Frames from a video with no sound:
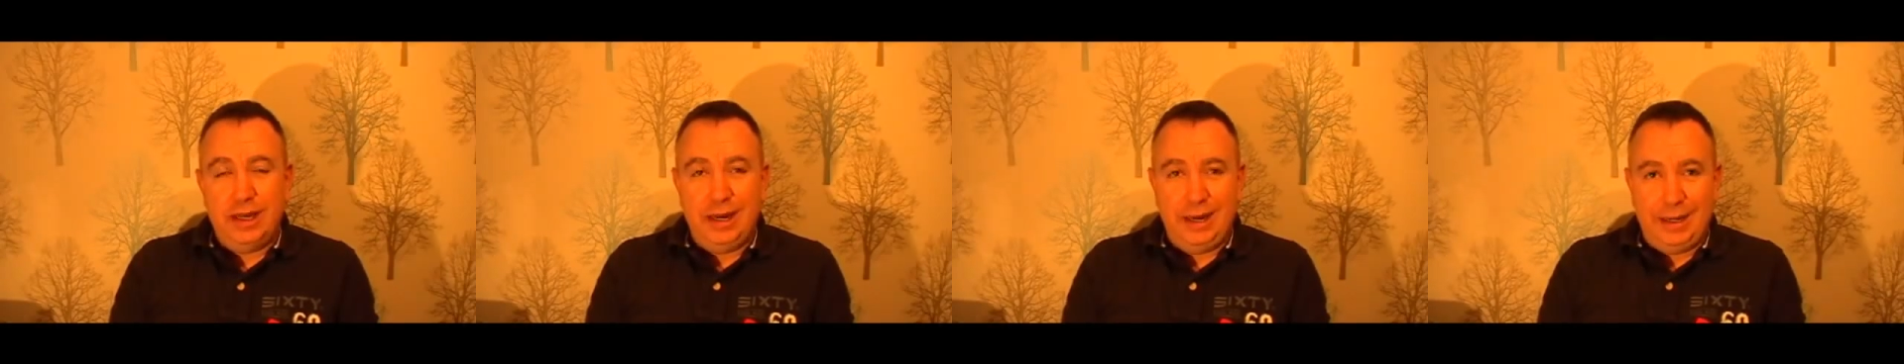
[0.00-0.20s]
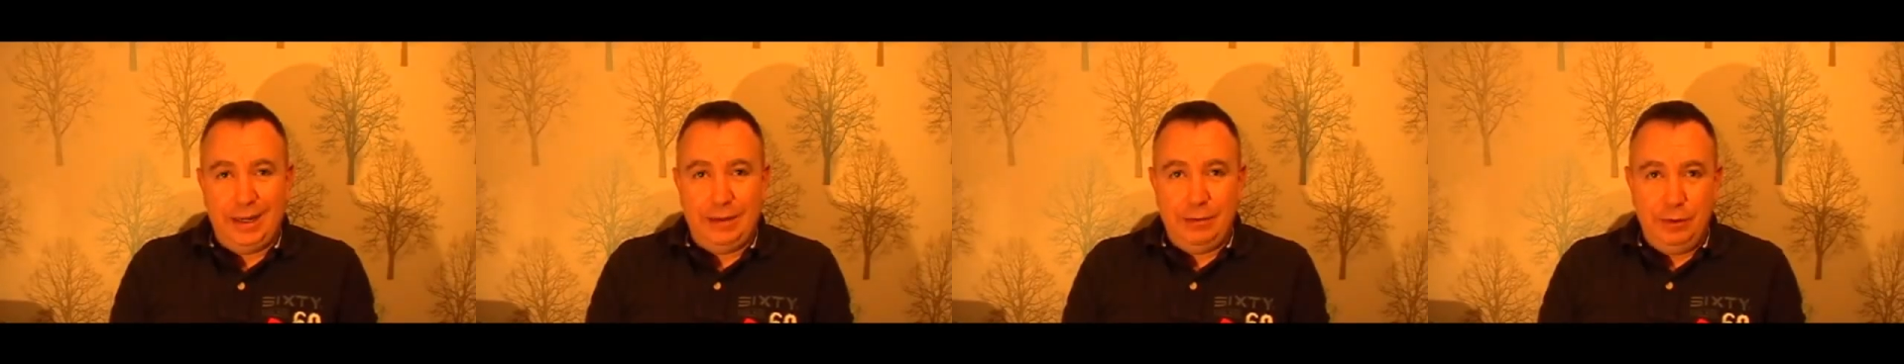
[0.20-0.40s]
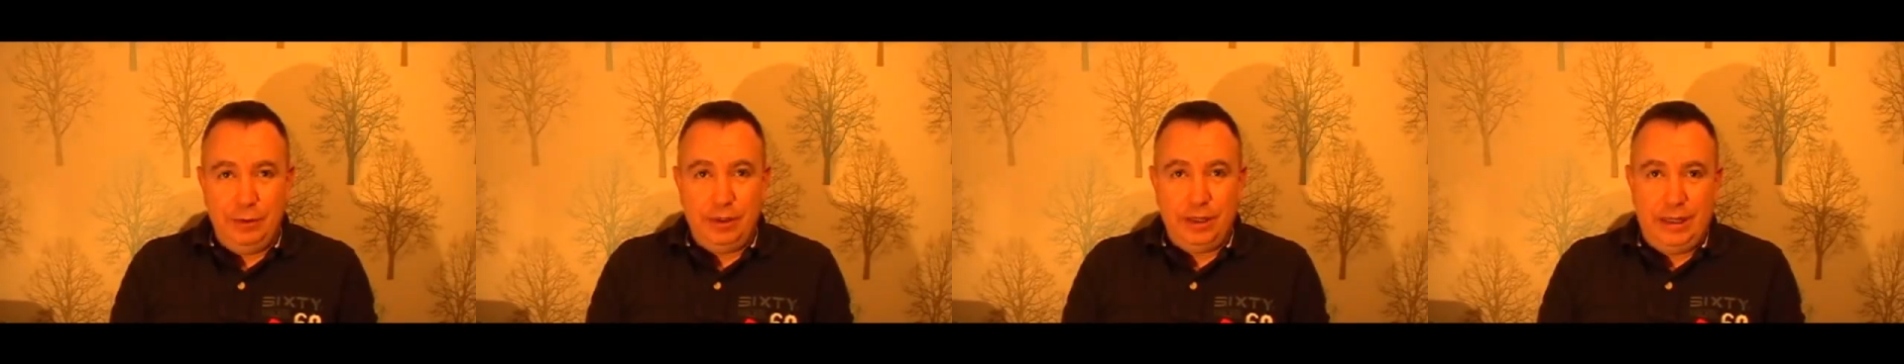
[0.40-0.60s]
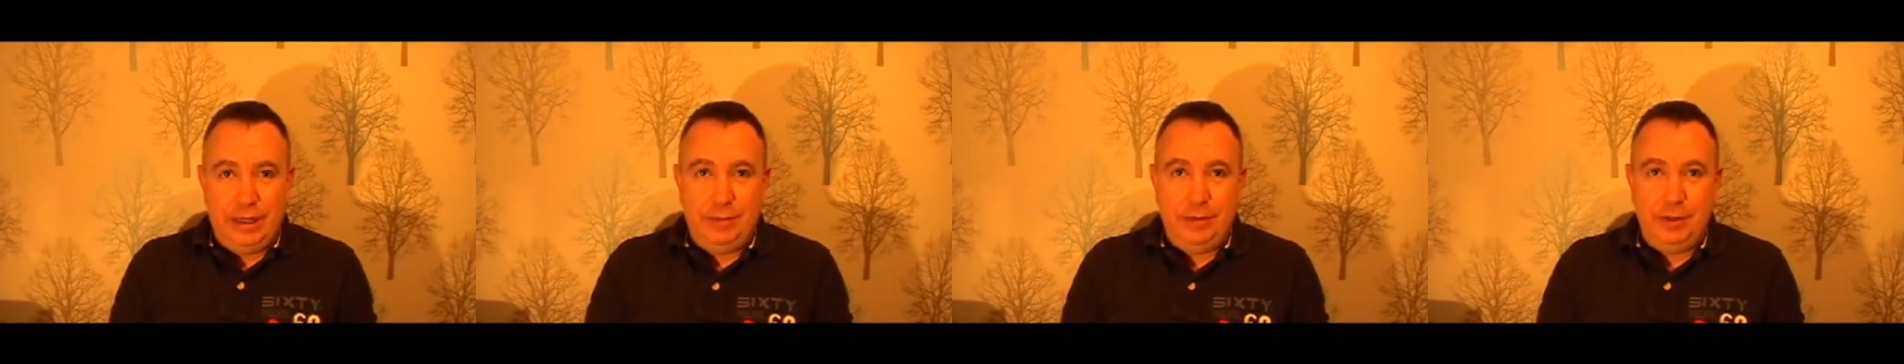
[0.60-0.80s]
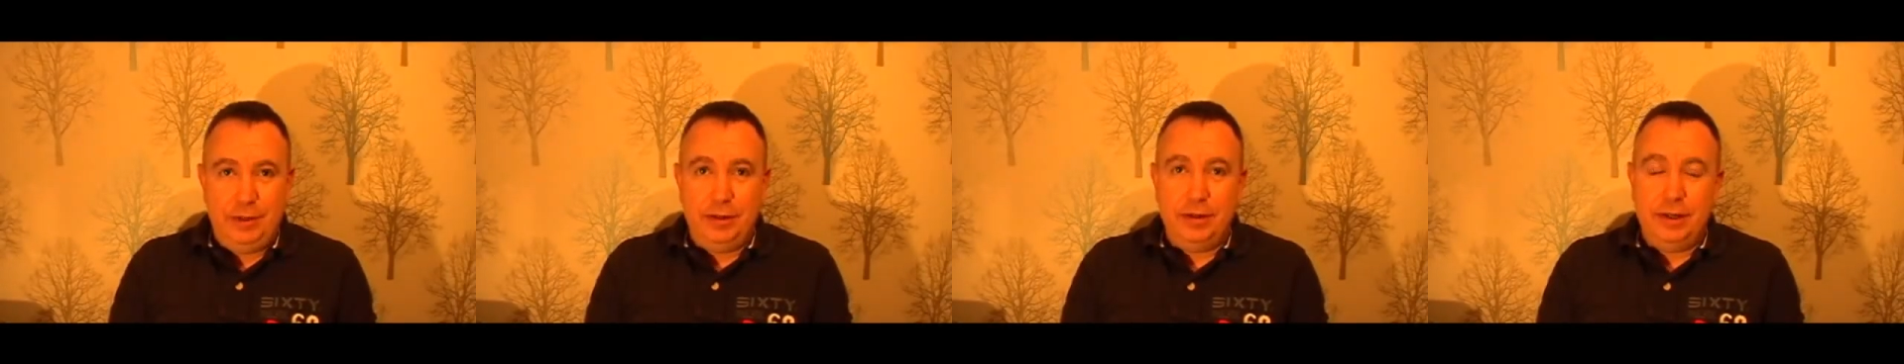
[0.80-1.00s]
and it will
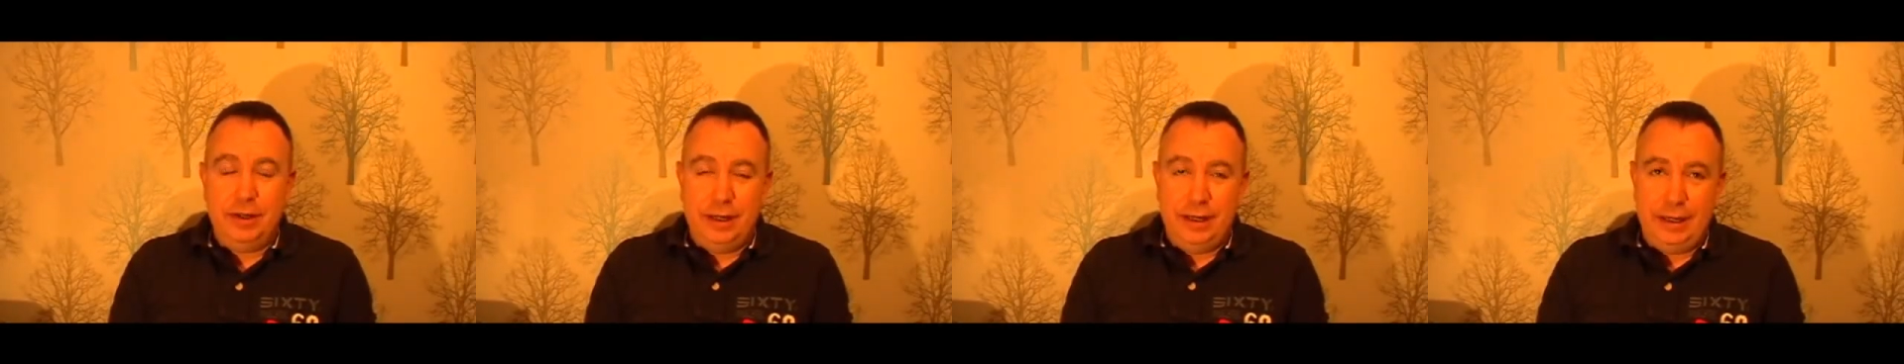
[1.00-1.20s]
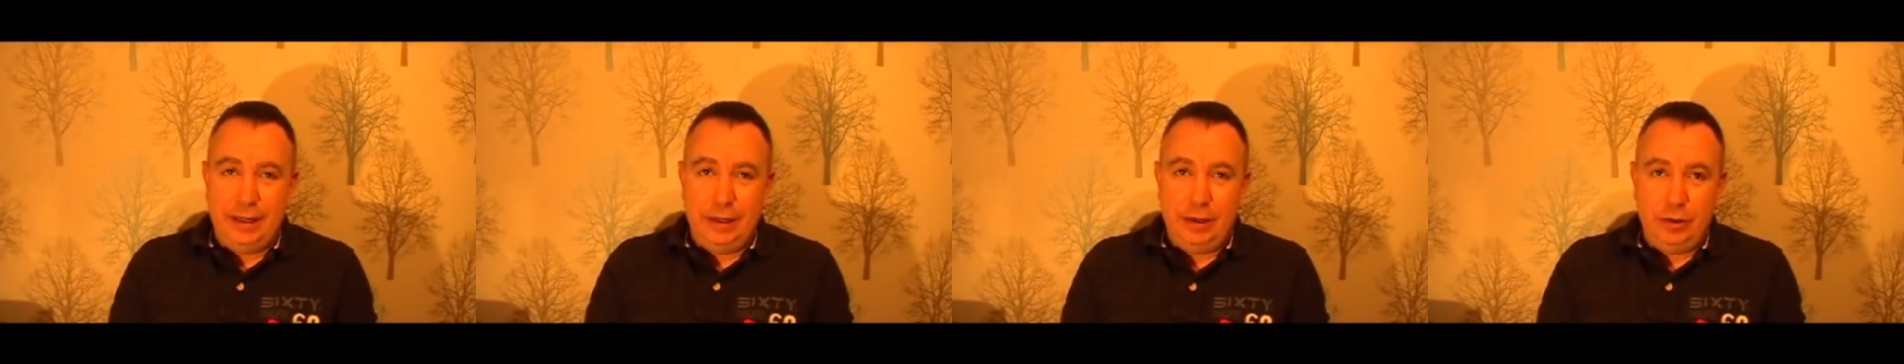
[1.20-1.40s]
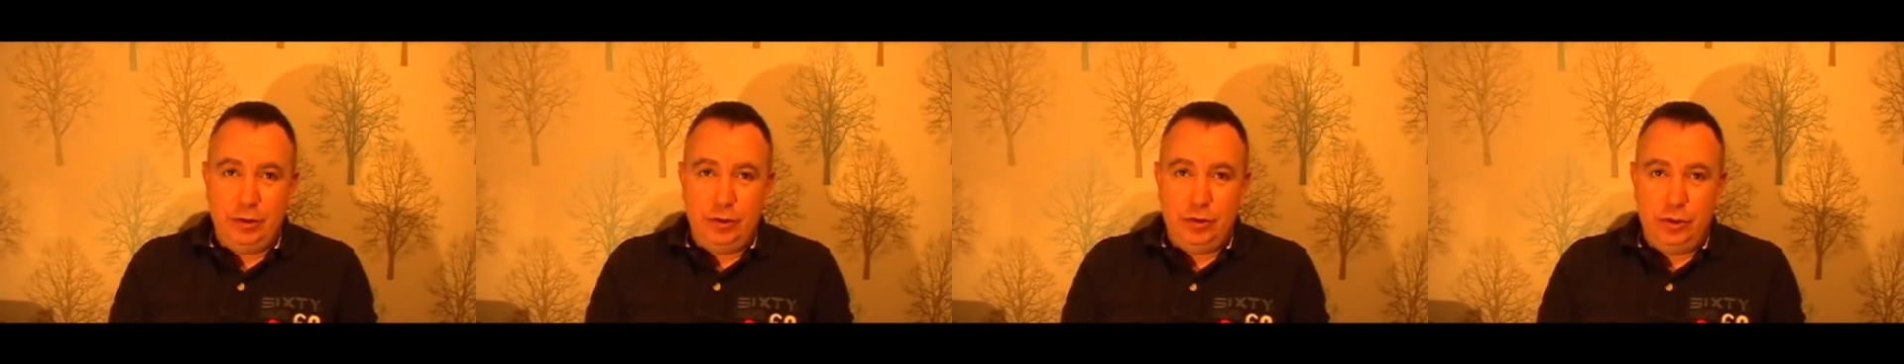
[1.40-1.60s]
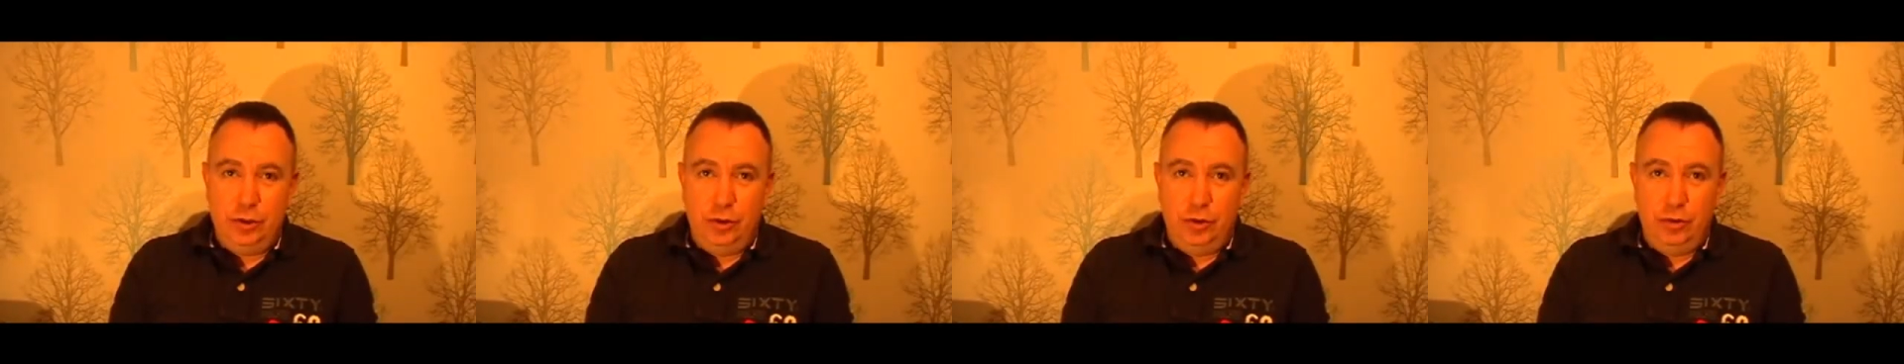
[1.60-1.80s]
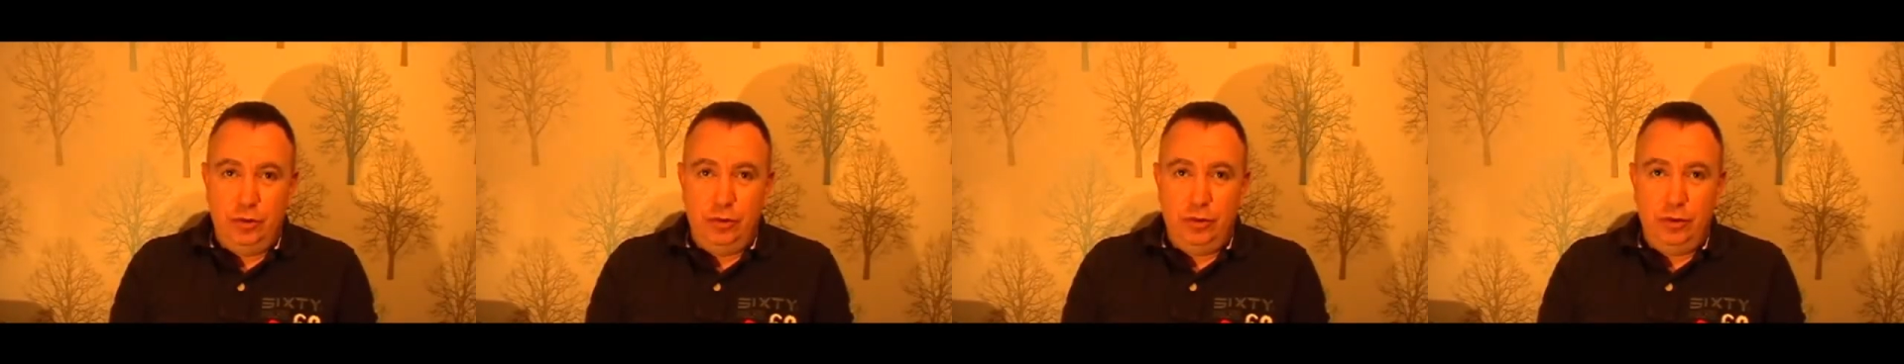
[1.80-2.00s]
keep you in
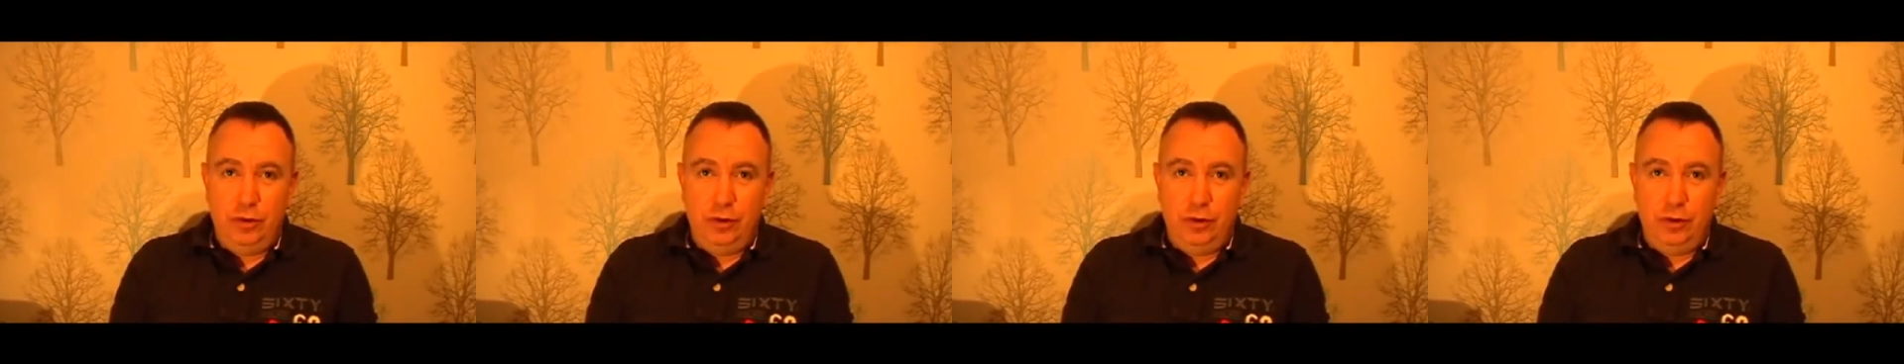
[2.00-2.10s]
control